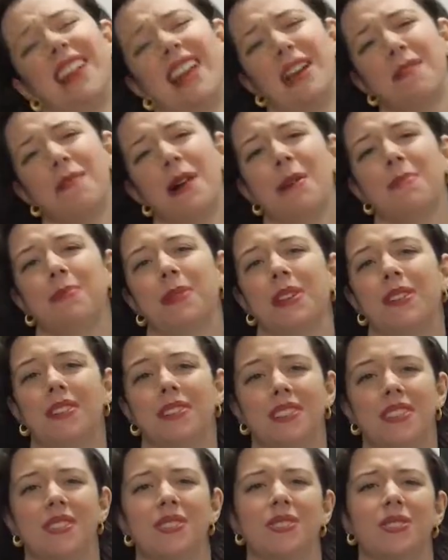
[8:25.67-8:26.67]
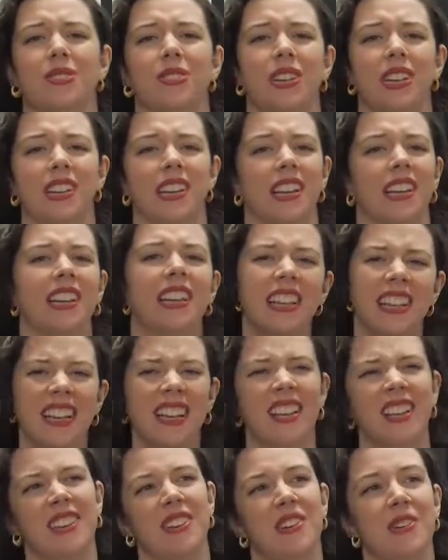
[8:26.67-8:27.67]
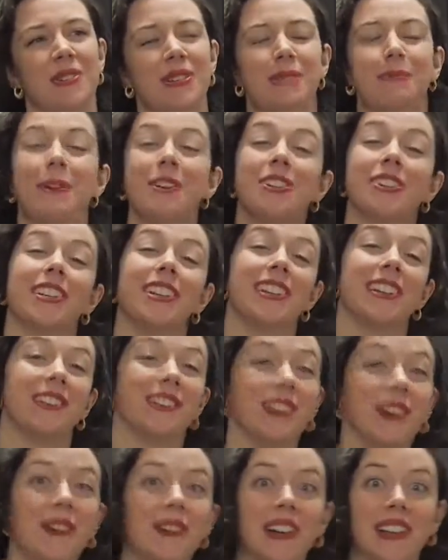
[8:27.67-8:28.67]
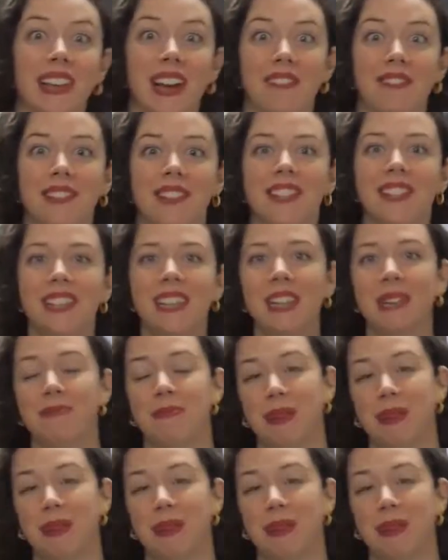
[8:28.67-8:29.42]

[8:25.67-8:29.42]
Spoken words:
name up here on the screen. And especially in a lower level,